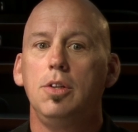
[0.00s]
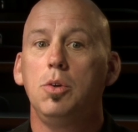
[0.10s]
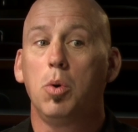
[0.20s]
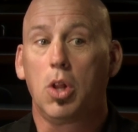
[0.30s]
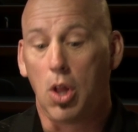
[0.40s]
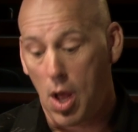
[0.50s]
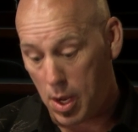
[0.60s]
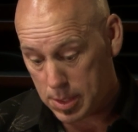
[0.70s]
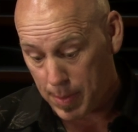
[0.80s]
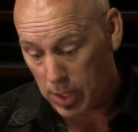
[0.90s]

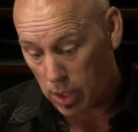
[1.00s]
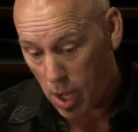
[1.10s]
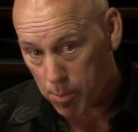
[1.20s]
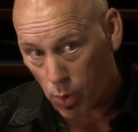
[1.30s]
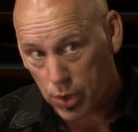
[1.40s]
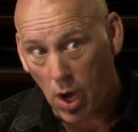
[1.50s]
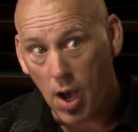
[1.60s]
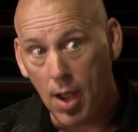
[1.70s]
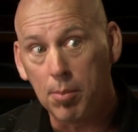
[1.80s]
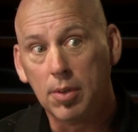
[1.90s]
spend a lot more
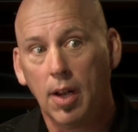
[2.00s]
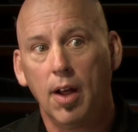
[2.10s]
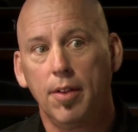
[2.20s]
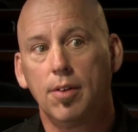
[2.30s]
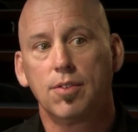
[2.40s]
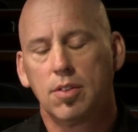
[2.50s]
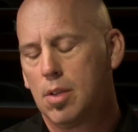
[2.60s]
time than others.